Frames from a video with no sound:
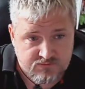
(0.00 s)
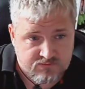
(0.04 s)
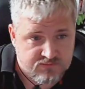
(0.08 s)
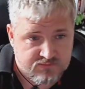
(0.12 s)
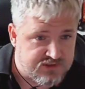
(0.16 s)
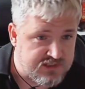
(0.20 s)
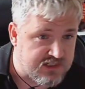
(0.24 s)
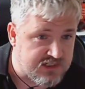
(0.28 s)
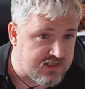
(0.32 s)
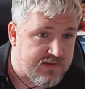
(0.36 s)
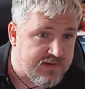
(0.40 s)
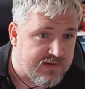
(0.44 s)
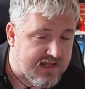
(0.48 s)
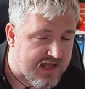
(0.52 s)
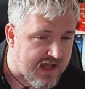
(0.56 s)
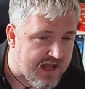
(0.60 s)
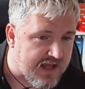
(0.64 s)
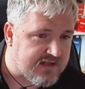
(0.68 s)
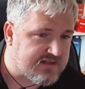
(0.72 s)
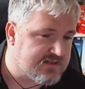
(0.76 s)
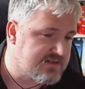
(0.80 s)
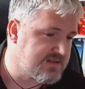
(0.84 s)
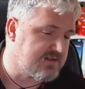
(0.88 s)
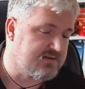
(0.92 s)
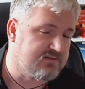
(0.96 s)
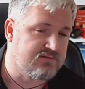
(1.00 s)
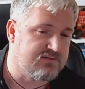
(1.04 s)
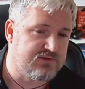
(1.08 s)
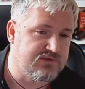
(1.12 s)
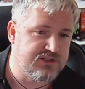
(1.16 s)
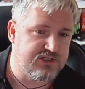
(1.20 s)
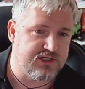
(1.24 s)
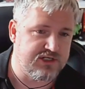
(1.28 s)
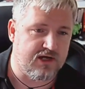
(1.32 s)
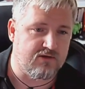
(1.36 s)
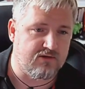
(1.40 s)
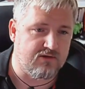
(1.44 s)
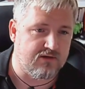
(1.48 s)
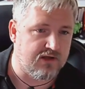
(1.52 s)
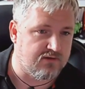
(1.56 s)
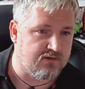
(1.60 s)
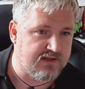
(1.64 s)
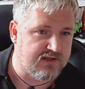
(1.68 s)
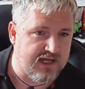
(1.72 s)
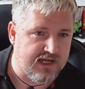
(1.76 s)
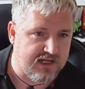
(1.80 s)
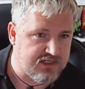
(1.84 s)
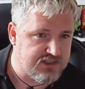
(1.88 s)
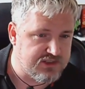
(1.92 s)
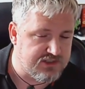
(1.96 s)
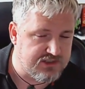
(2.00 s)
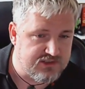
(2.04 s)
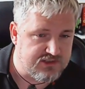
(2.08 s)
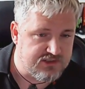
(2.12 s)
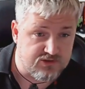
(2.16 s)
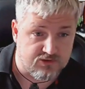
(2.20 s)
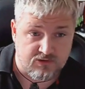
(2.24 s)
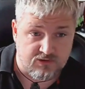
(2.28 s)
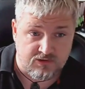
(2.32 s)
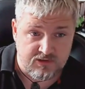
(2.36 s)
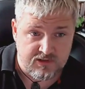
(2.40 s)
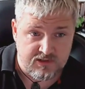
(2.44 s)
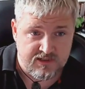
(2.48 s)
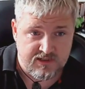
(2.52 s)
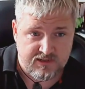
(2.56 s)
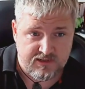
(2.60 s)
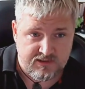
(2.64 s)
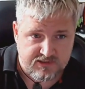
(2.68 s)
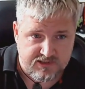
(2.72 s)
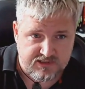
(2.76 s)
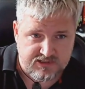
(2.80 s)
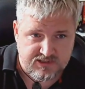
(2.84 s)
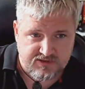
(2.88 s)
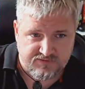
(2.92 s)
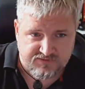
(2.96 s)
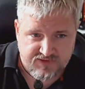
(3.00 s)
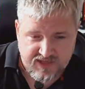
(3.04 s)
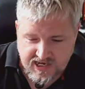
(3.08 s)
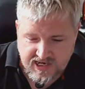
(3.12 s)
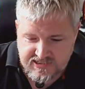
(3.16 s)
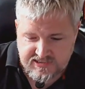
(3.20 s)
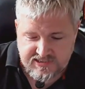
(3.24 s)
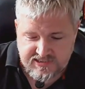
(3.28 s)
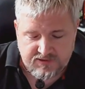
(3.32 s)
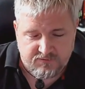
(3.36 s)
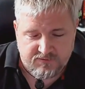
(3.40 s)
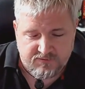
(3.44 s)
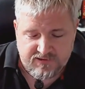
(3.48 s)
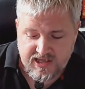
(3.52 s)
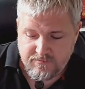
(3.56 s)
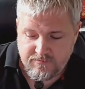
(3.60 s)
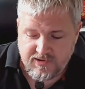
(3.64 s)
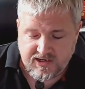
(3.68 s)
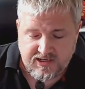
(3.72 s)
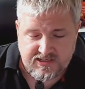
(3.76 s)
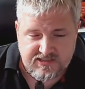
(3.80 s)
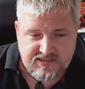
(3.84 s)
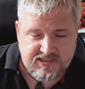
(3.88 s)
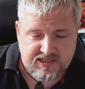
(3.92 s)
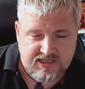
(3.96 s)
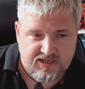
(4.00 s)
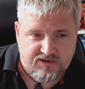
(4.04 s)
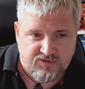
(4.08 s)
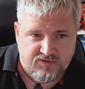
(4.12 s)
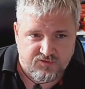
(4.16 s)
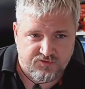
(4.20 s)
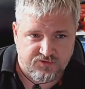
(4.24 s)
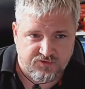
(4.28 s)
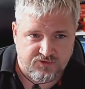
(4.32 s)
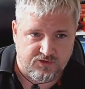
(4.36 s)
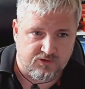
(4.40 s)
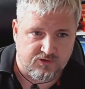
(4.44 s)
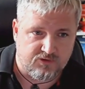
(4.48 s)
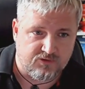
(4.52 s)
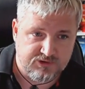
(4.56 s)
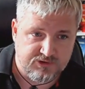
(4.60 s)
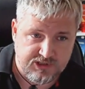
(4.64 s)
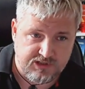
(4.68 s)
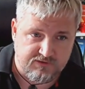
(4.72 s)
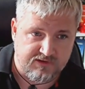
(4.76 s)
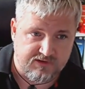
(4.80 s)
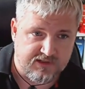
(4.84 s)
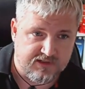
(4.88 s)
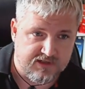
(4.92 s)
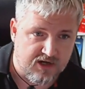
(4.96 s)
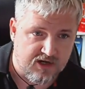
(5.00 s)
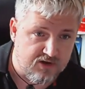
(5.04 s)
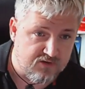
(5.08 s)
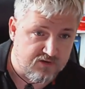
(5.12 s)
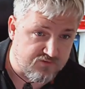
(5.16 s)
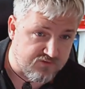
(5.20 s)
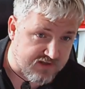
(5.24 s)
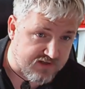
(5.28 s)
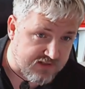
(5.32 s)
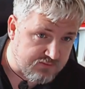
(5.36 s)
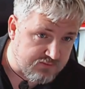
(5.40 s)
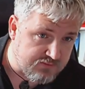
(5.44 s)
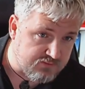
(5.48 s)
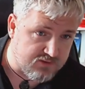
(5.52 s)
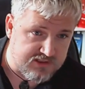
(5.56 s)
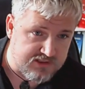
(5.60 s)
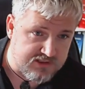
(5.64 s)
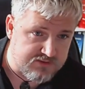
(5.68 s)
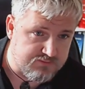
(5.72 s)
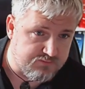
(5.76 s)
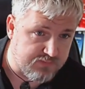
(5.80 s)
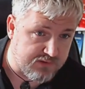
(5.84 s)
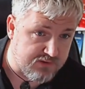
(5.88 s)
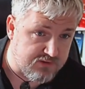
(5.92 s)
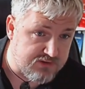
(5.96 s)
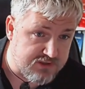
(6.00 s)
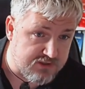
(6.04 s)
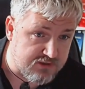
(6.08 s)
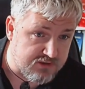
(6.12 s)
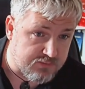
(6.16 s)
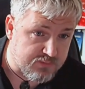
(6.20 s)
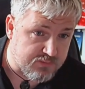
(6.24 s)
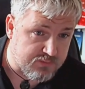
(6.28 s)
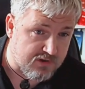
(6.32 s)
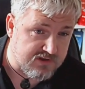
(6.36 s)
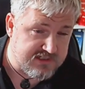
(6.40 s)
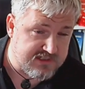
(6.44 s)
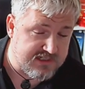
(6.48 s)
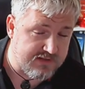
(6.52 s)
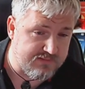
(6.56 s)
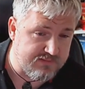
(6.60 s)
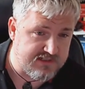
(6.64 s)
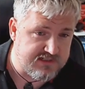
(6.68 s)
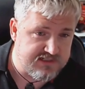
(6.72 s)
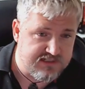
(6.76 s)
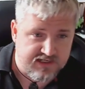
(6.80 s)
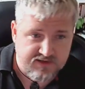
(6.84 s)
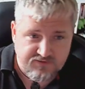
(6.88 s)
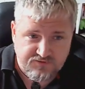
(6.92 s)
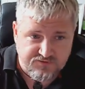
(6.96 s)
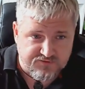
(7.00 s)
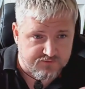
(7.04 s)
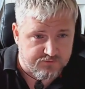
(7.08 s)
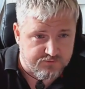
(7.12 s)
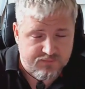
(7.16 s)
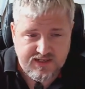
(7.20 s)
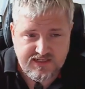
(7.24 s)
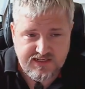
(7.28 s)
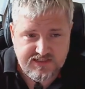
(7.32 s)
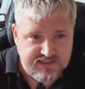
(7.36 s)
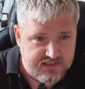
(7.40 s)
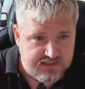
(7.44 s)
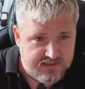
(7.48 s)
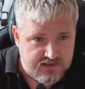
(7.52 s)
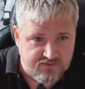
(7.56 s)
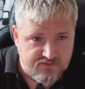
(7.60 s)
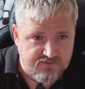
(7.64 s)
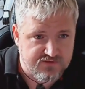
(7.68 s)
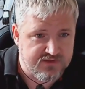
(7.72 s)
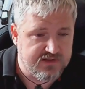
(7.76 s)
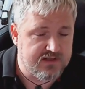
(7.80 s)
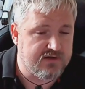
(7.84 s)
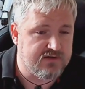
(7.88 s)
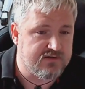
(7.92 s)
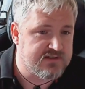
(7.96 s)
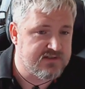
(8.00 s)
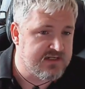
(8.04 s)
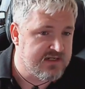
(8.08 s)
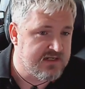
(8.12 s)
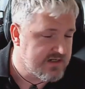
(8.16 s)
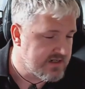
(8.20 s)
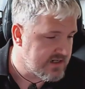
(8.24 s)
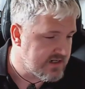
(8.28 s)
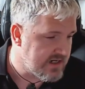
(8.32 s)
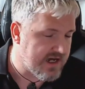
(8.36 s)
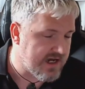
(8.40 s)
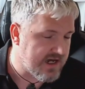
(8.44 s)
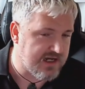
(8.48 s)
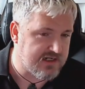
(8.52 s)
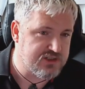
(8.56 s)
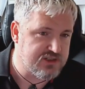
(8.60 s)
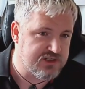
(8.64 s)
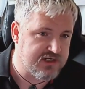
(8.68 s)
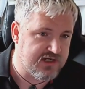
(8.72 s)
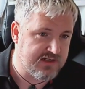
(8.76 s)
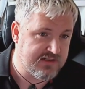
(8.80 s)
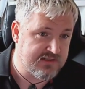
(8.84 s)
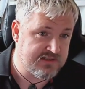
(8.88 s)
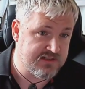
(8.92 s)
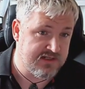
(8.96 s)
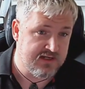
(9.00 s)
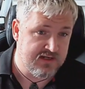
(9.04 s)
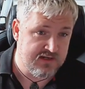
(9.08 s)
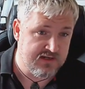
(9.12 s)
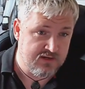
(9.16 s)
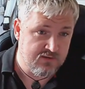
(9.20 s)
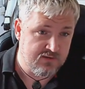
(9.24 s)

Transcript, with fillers: GPX and geolocations or the stuff that I did with MIT for during COVID was Bluetooth proximity for passing over those handshakes.